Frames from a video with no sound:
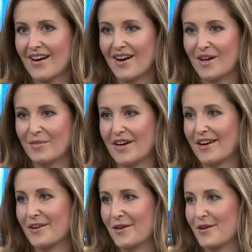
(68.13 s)
um, and
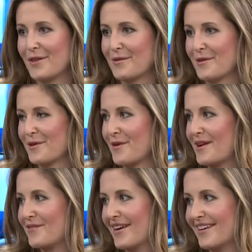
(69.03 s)
I'd heard it through the
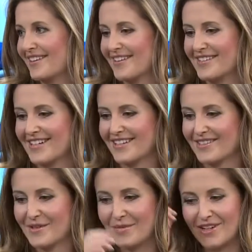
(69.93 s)
grapevine in our tennis
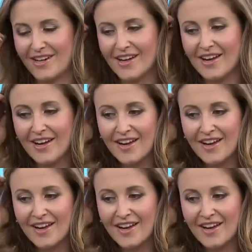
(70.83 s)
community.